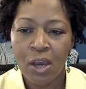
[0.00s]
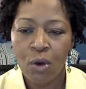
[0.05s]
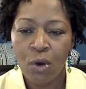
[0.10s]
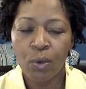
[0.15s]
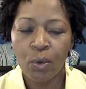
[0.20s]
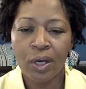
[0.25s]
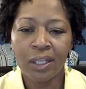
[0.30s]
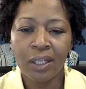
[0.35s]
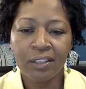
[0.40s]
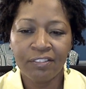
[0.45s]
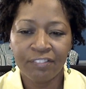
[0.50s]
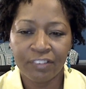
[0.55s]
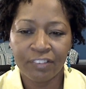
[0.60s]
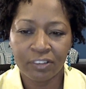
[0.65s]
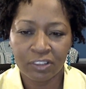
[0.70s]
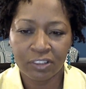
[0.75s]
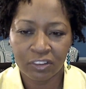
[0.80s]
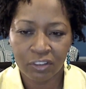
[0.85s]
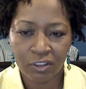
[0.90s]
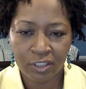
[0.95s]
Well, in
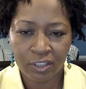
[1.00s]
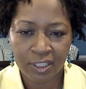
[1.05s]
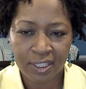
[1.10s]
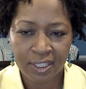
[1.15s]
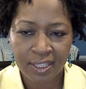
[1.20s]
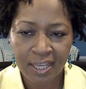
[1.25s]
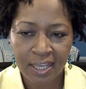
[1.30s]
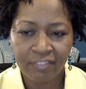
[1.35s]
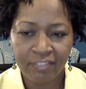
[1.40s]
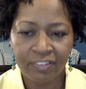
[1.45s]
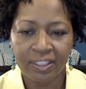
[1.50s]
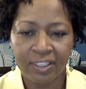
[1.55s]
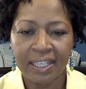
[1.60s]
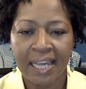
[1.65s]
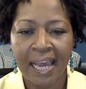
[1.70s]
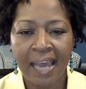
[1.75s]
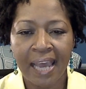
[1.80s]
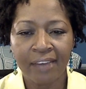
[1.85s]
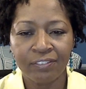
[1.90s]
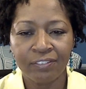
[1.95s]
verse 37,
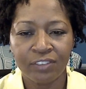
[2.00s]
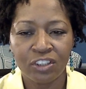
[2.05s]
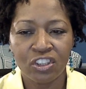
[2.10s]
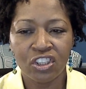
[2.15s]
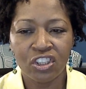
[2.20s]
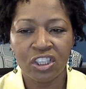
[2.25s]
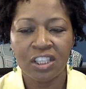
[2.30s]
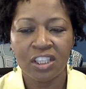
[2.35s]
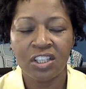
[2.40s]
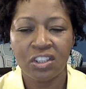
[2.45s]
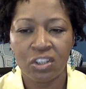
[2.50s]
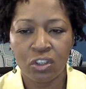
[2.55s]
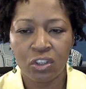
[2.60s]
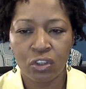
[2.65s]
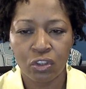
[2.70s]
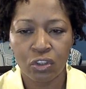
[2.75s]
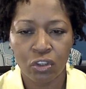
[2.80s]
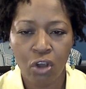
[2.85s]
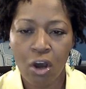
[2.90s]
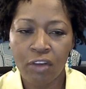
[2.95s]
after Jesus
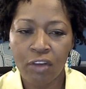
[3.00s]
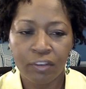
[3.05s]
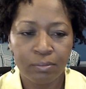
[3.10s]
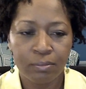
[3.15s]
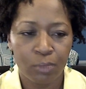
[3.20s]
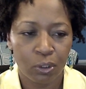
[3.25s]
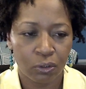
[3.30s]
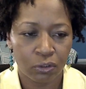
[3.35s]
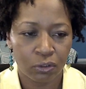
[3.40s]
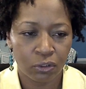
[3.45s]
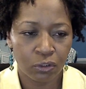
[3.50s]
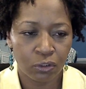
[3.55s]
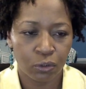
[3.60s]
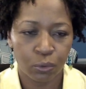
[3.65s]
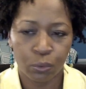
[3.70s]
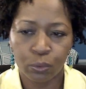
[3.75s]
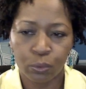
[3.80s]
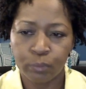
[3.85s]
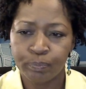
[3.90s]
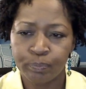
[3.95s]
saw the
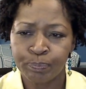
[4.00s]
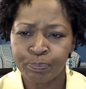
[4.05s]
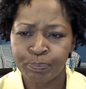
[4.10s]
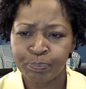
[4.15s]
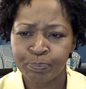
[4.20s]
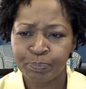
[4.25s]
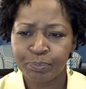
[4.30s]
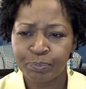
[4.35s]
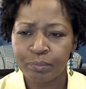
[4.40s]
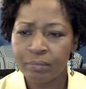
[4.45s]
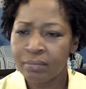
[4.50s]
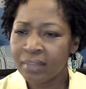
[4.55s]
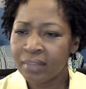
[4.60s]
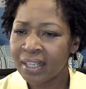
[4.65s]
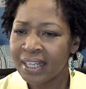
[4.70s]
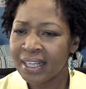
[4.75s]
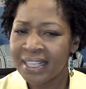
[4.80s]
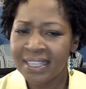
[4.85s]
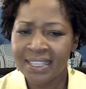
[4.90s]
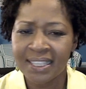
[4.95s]
multitude,
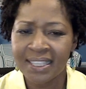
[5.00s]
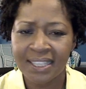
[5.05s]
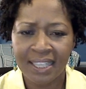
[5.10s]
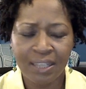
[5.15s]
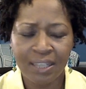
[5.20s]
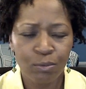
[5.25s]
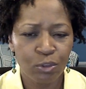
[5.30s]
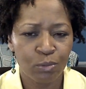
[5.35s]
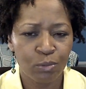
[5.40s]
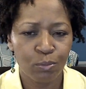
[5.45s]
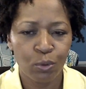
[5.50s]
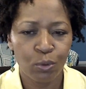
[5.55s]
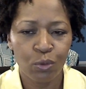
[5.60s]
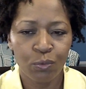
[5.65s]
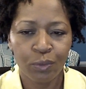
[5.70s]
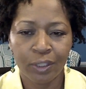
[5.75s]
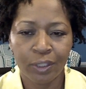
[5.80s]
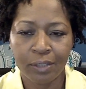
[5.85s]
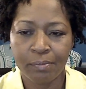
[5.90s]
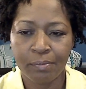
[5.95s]
he was
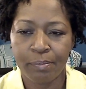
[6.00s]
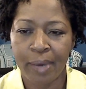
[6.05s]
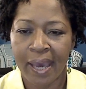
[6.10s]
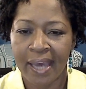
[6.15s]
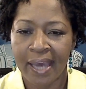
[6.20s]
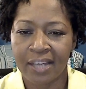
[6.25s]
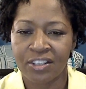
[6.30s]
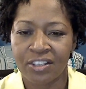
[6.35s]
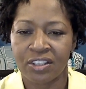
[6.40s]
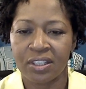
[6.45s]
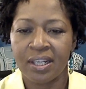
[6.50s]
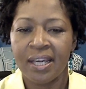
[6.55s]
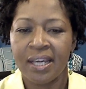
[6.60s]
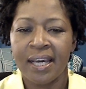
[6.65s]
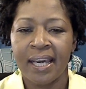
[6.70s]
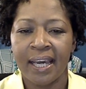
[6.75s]
moved with compassion.